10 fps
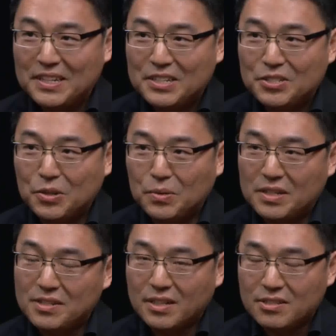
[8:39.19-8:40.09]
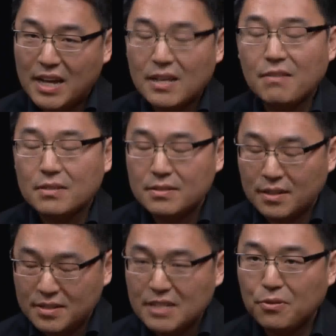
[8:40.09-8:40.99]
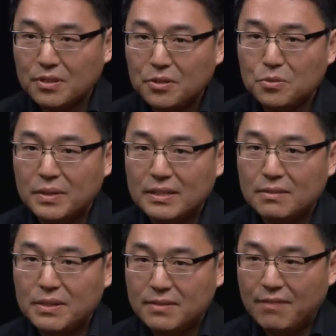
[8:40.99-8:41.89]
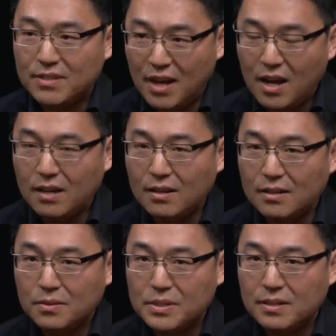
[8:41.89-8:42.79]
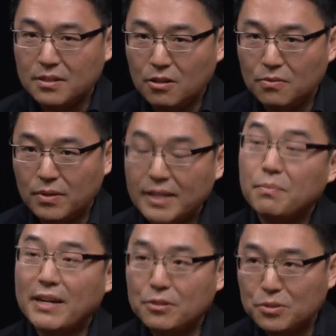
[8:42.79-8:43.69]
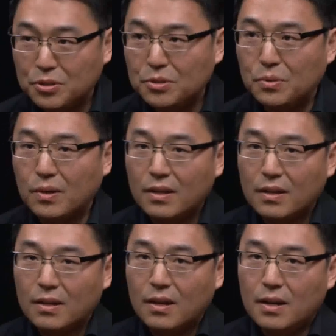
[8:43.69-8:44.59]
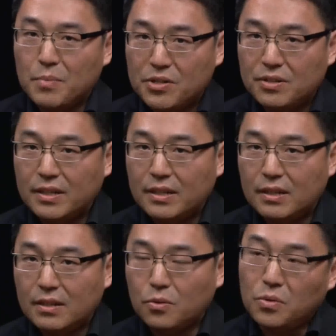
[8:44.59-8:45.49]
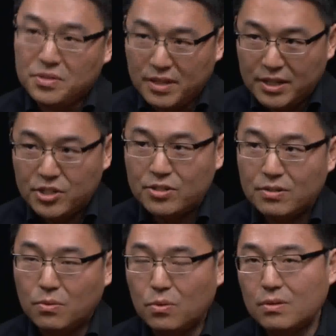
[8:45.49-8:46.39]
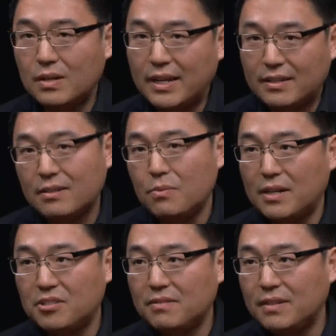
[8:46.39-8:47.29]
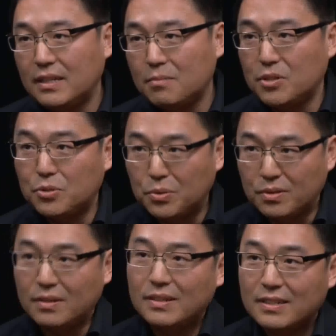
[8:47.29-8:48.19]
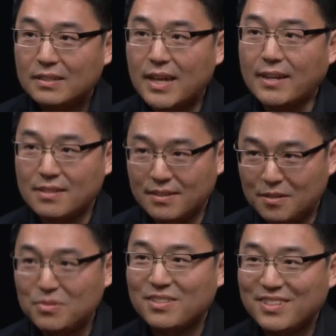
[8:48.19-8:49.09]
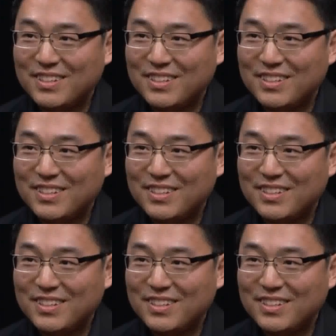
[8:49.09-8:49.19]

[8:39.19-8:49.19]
So the successful deals we have done with Lenovo and Baidu too are majorly growth stage or relatively mature tech startups.